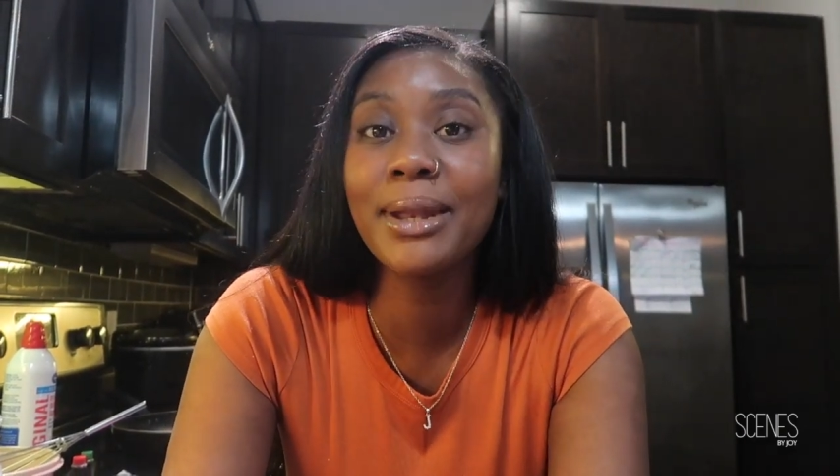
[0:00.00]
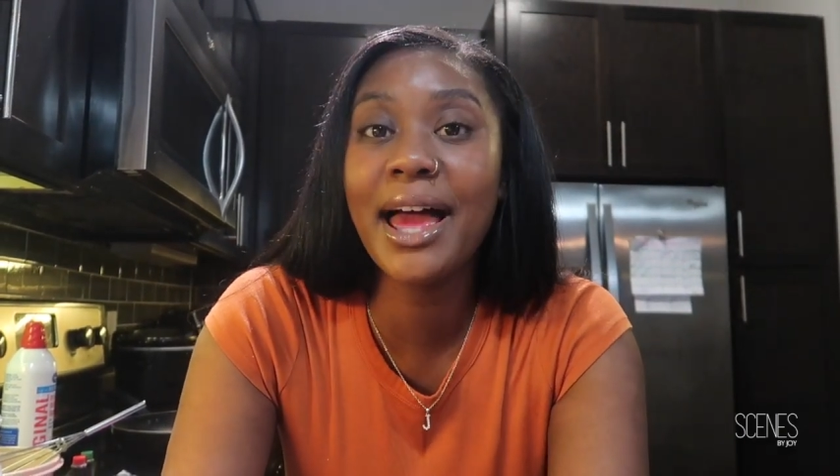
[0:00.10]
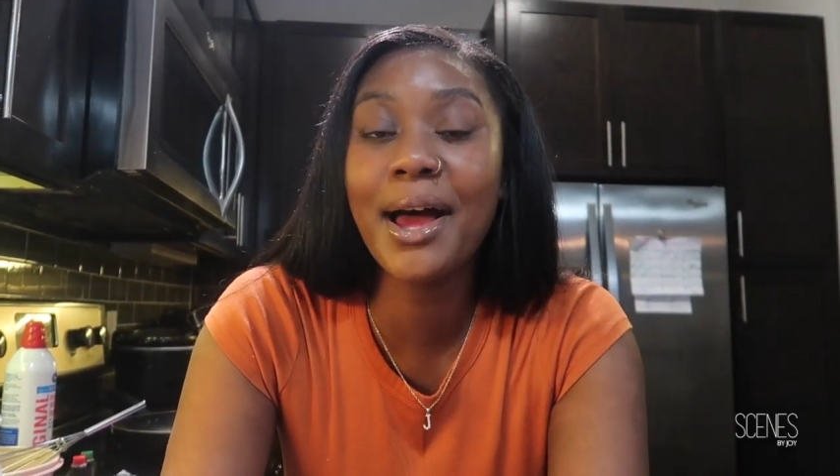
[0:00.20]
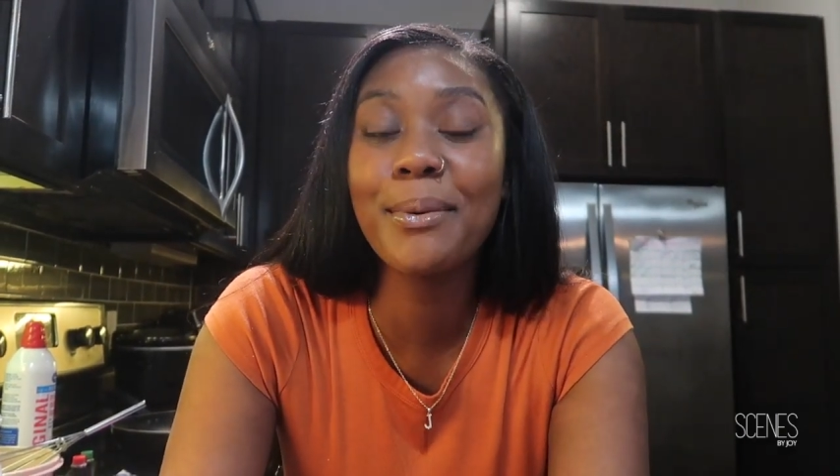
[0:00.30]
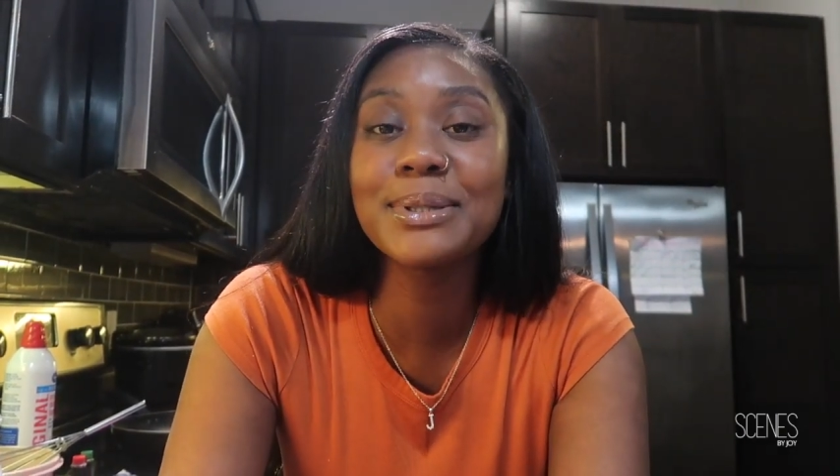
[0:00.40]

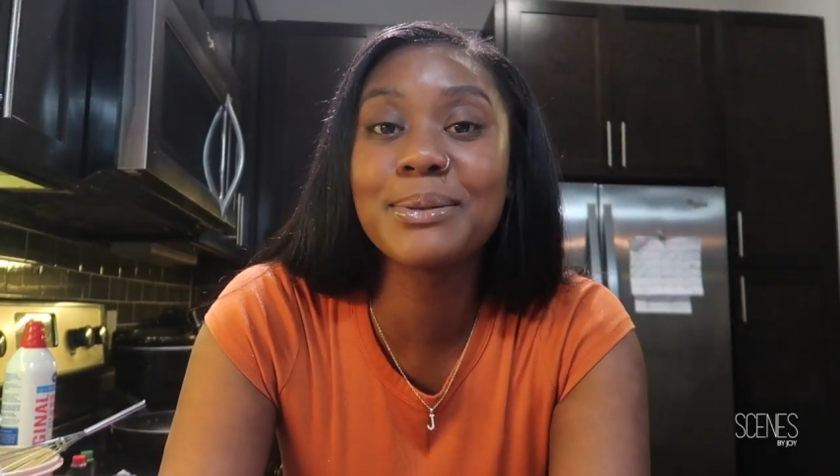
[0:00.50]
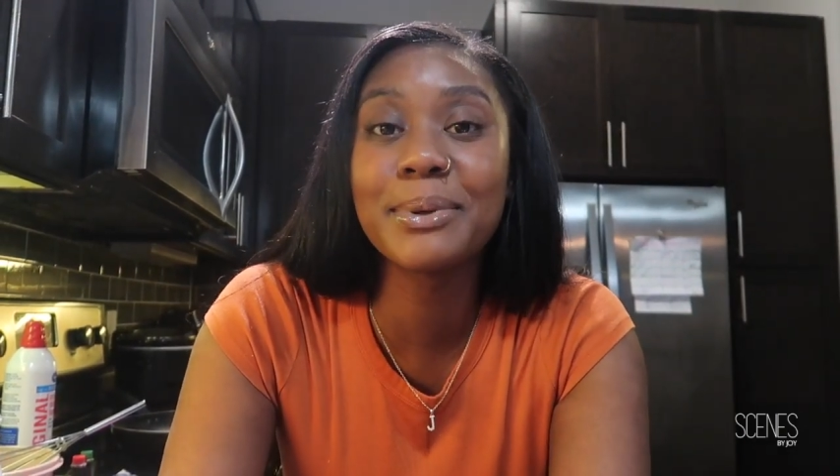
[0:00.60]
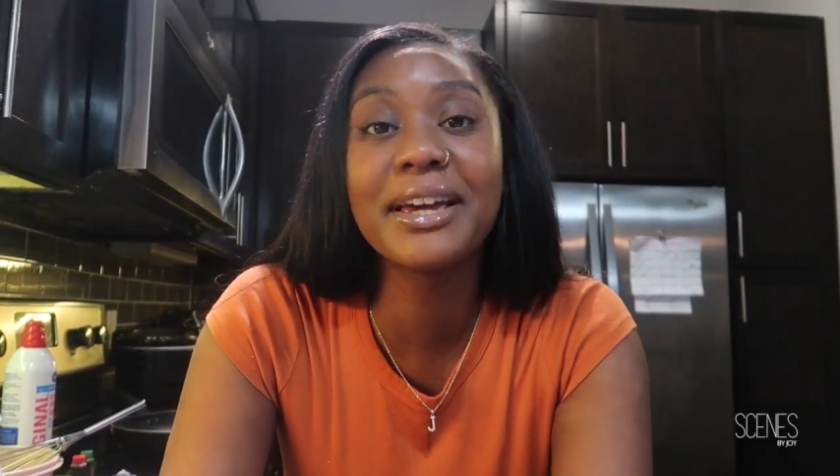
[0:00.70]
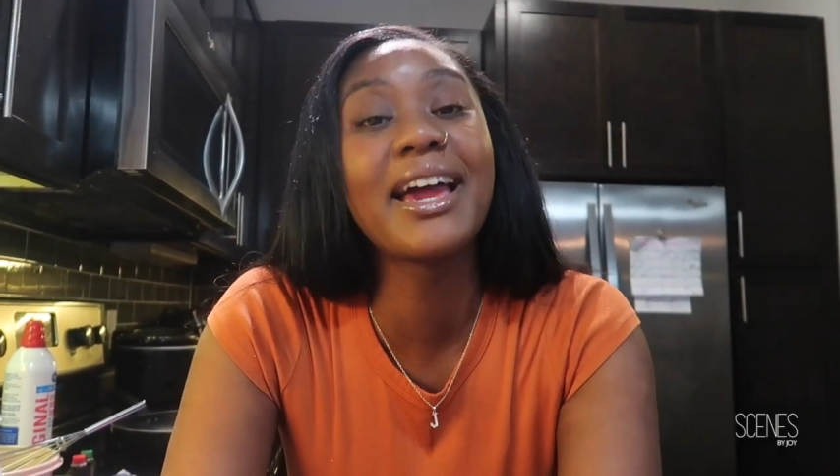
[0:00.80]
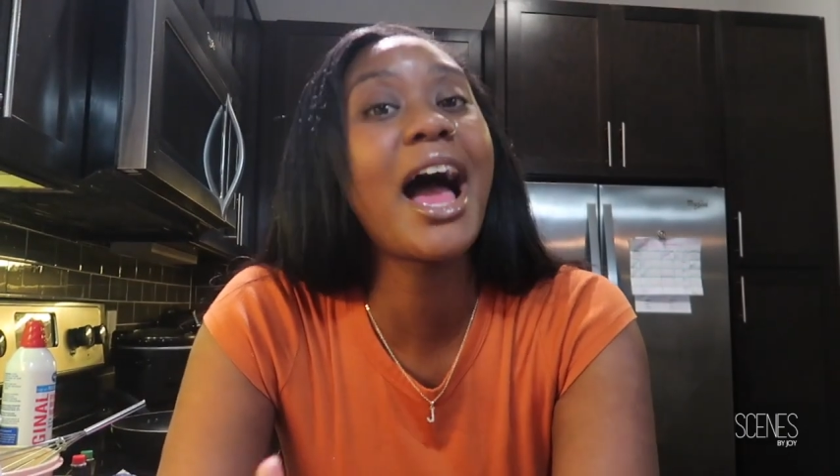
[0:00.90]
lapse,
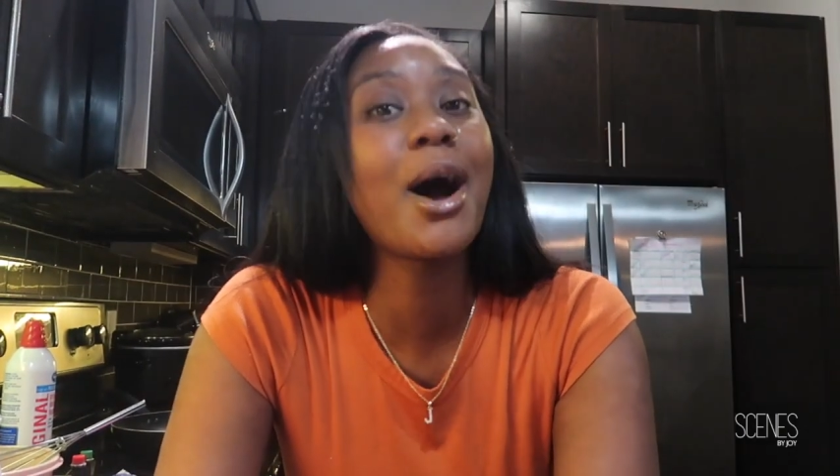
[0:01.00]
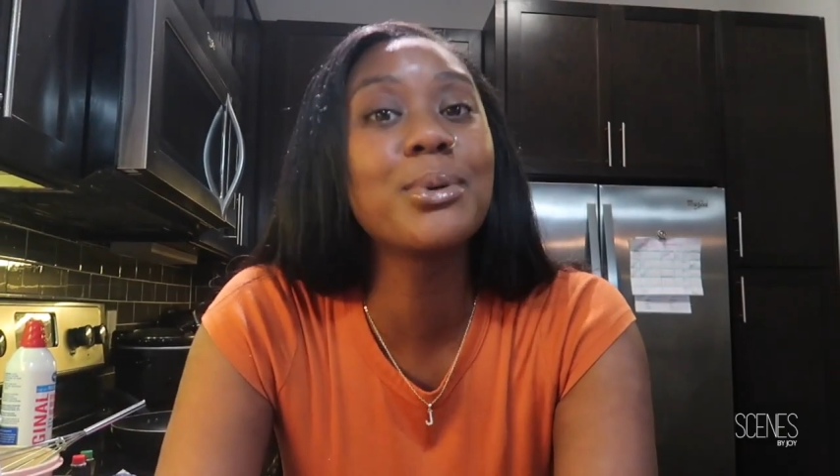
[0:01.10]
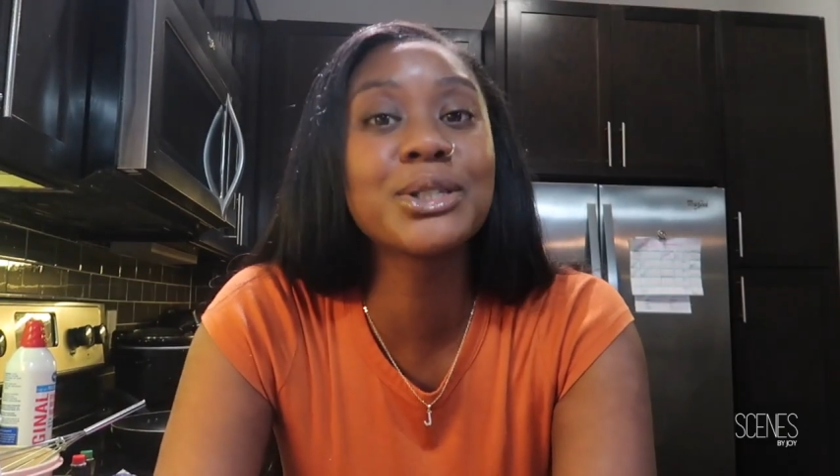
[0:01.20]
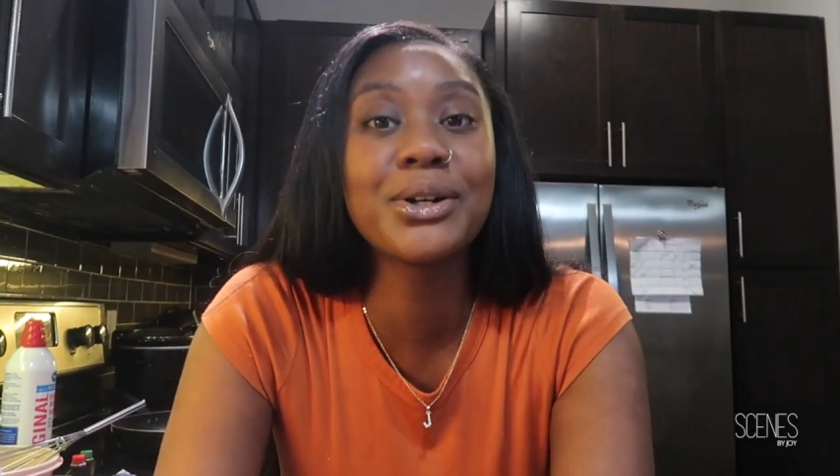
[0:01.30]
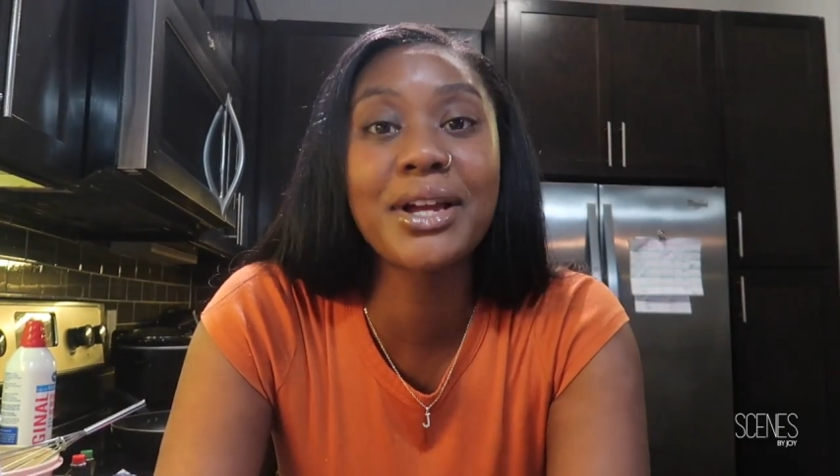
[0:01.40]
but I will show